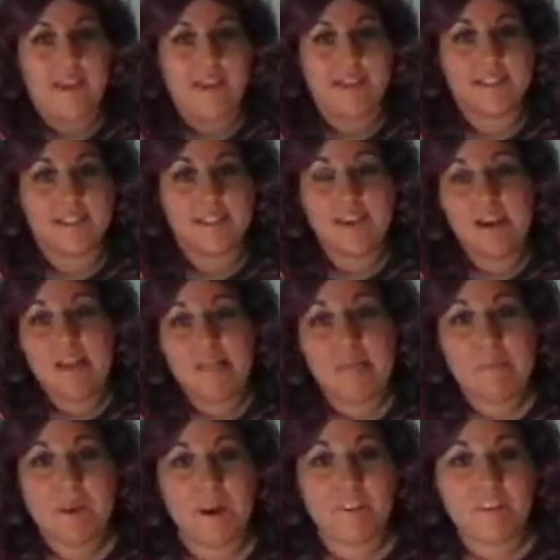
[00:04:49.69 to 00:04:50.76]
it.
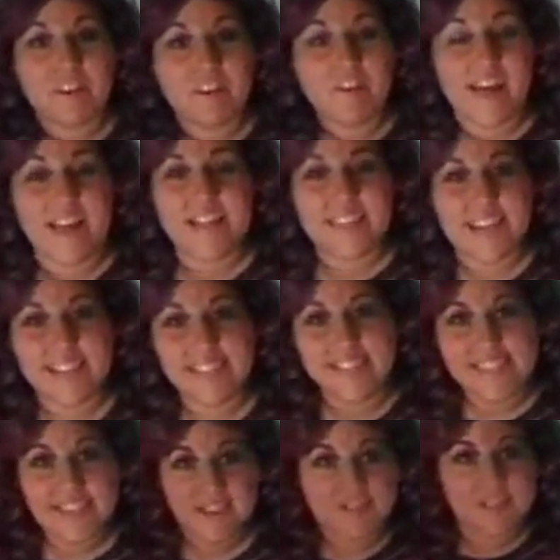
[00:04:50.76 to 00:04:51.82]
The perfect
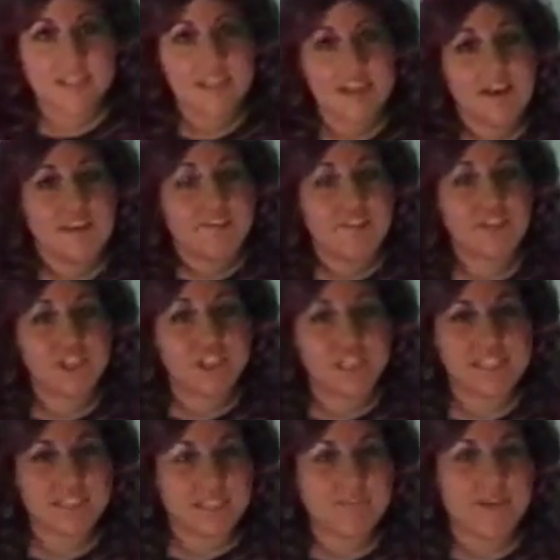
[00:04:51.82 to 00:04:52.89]
Valentine's gift for
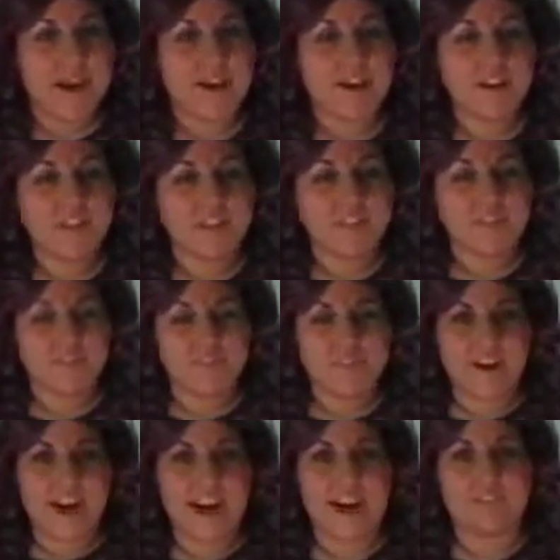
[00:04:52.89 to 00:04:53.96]
just about under
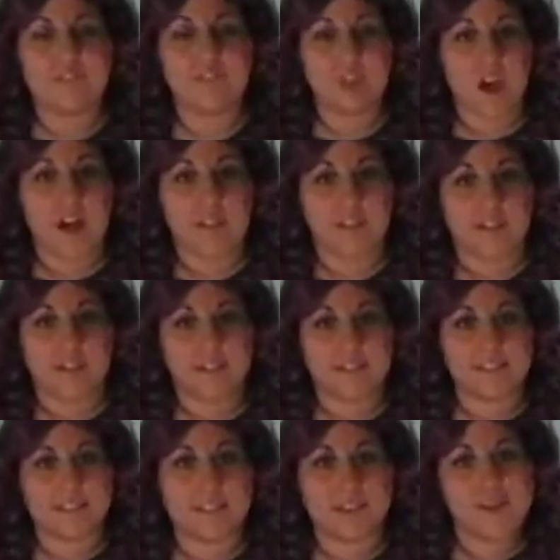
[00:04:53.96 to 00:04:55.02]

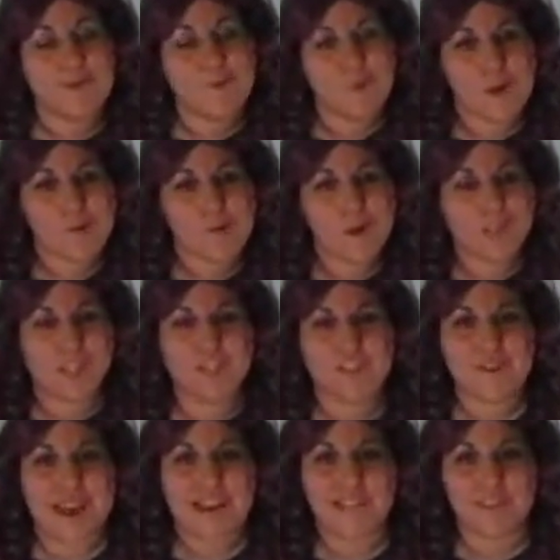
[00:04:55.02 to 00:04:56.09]
$5. What more could
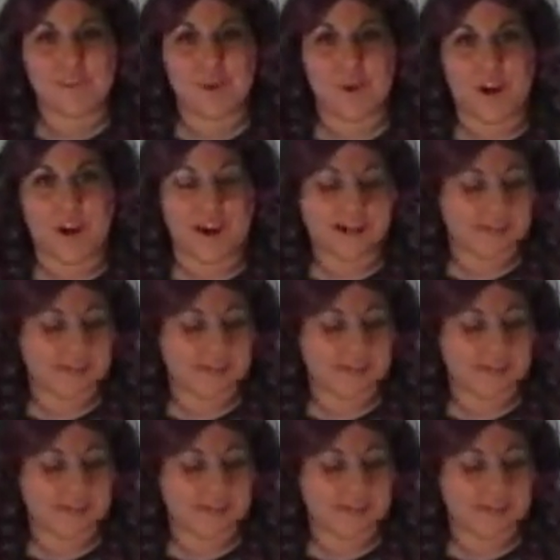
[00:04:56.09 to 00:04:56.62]
you ask for?